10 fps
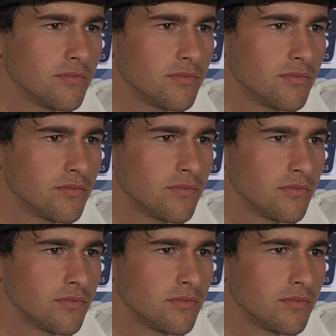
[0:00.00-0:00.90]

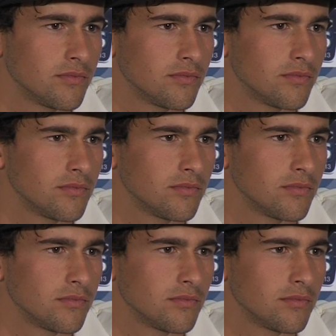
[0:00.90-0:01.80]
good and was
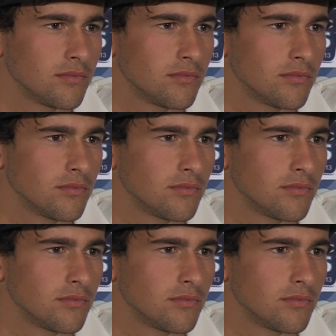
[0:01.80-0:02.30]
there ever a chance that